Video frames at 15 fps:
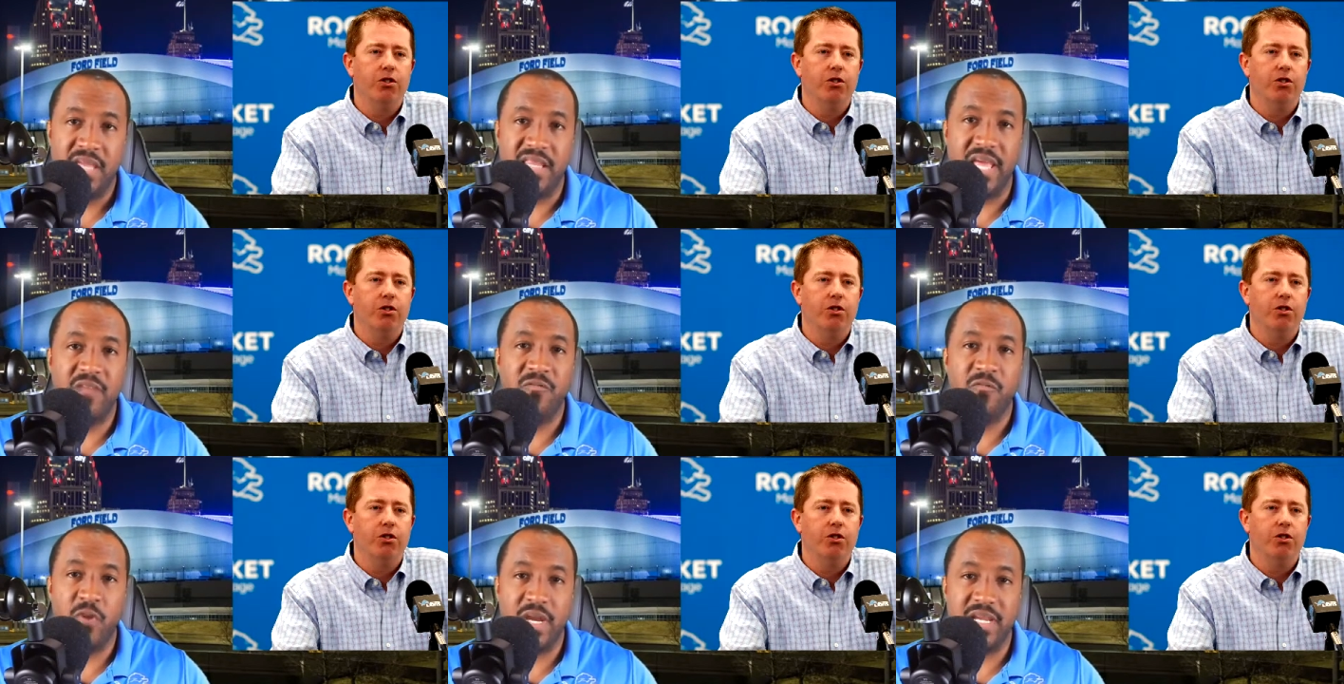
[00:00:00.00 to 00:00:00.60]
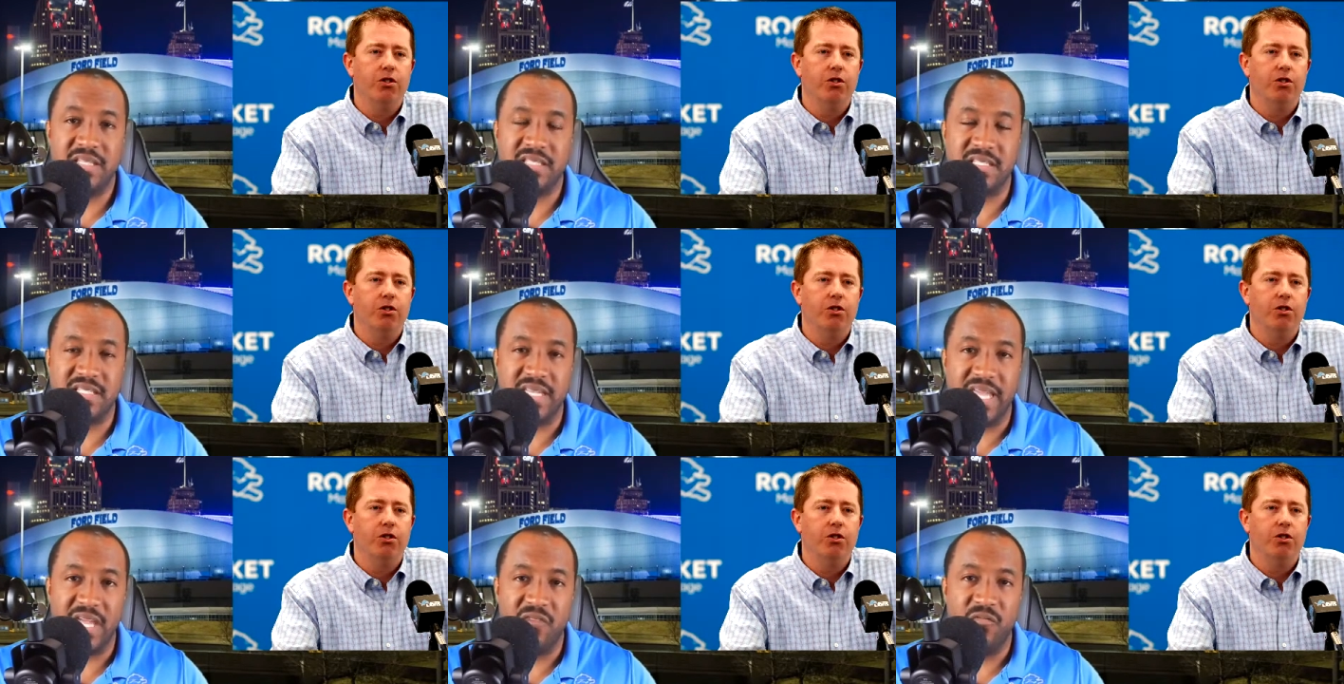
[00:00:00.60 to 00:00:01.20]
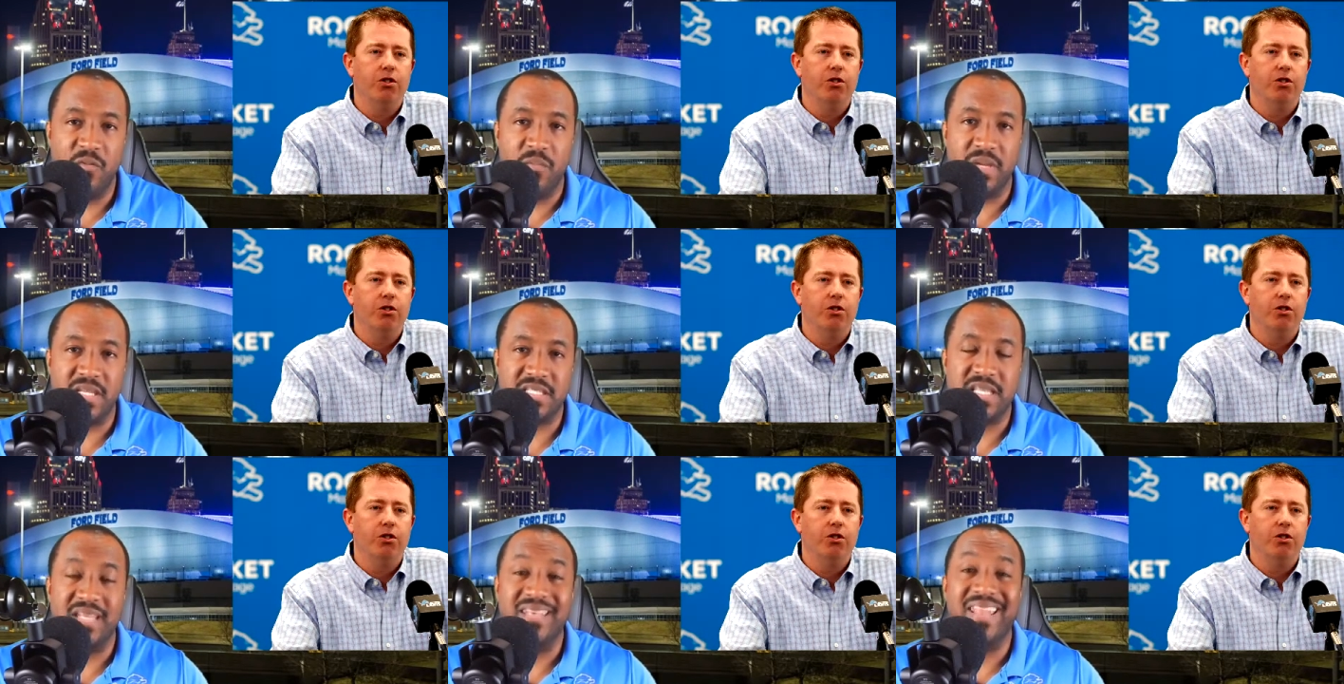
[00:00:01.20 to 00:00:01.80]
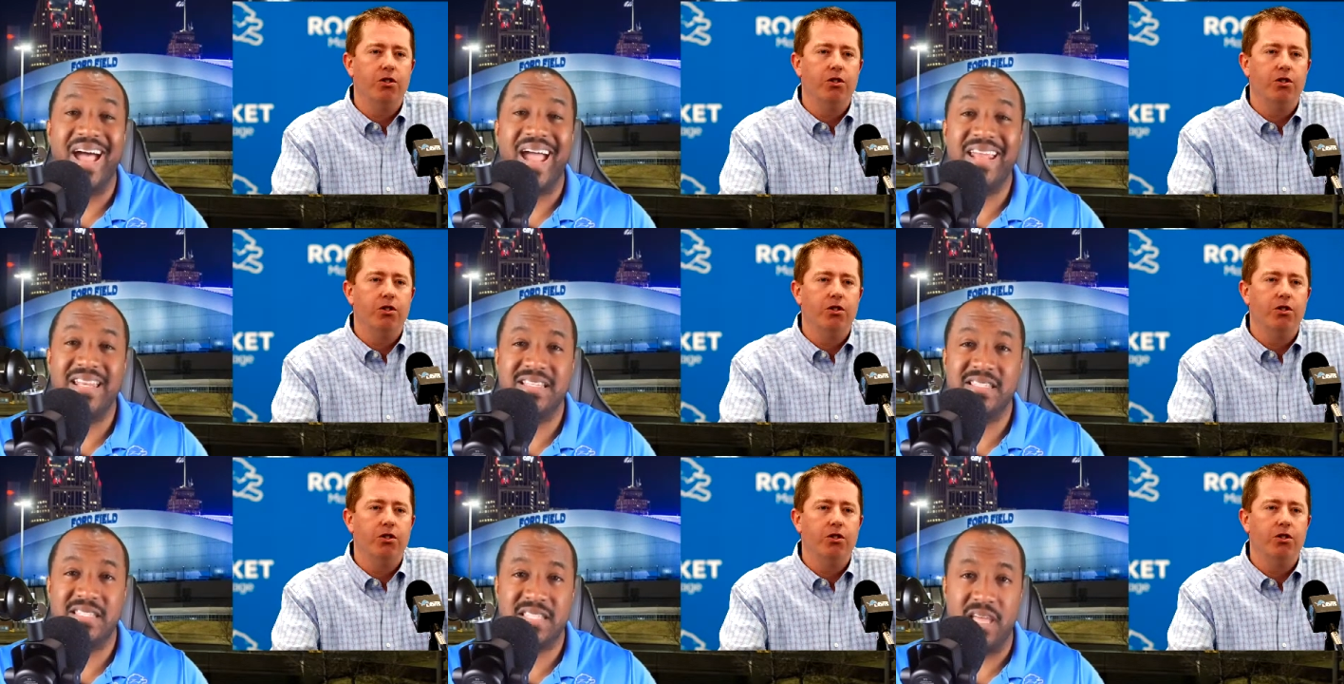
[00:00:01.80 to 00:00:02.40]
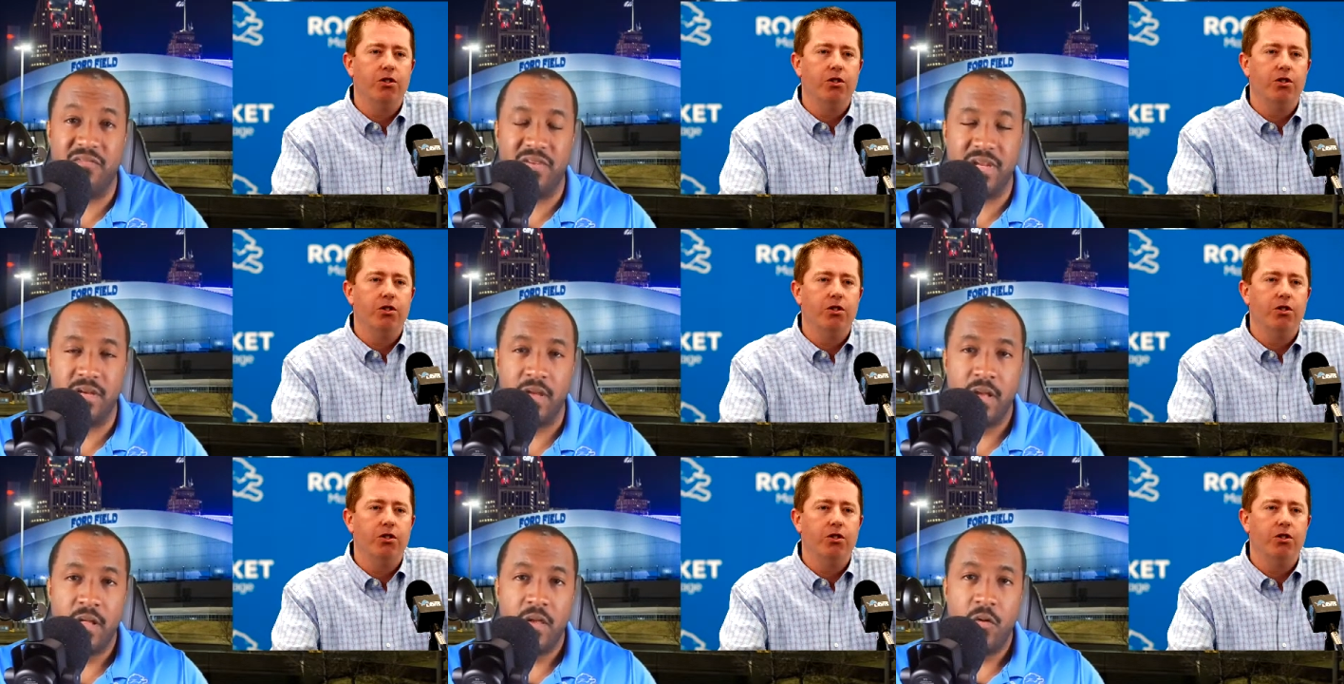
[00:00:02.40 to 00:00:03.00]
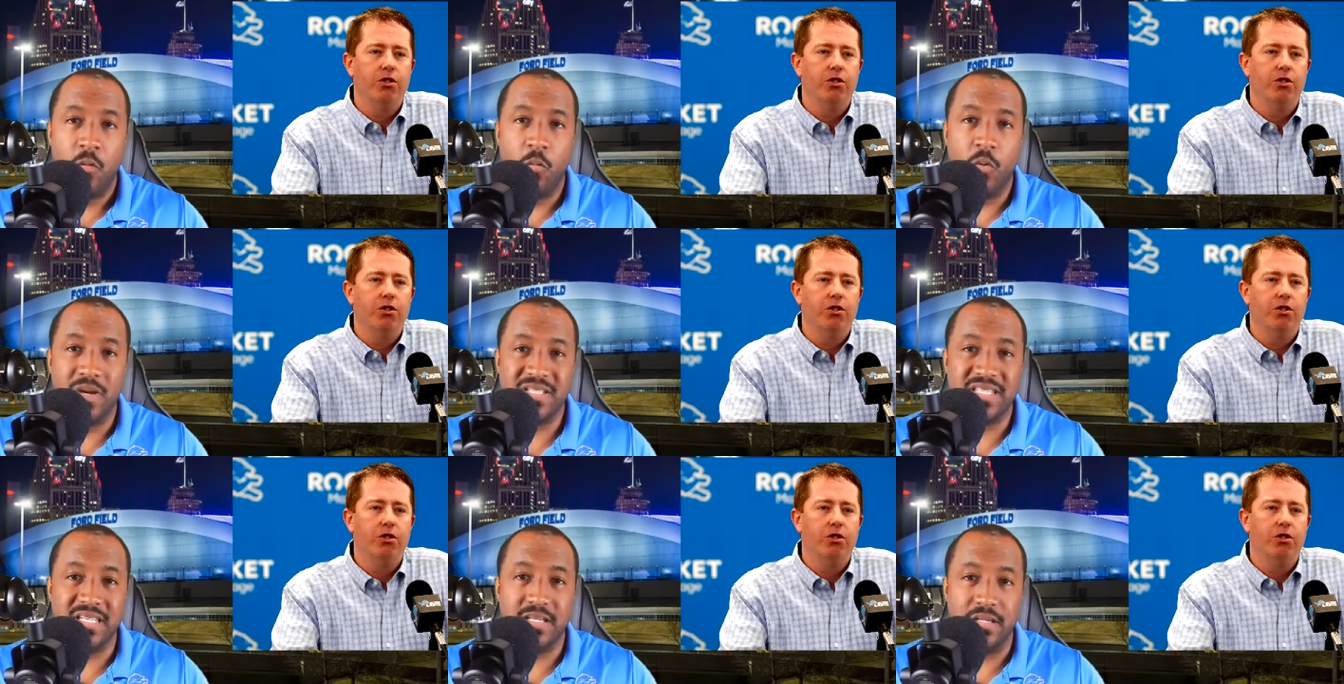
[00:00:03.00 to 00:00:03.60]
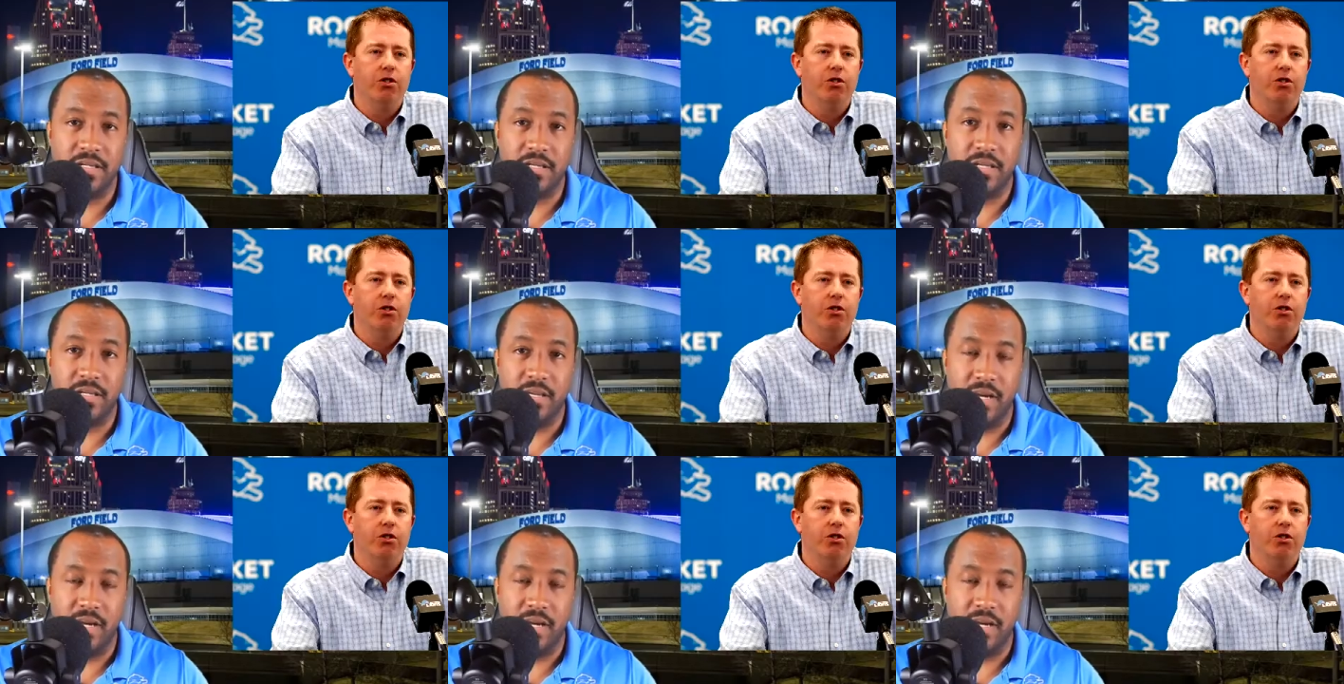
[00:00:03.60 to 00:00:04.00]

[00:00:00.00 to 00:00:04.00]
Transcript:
Speaker 1: And that phrase is the infamous nine and seven wasn't good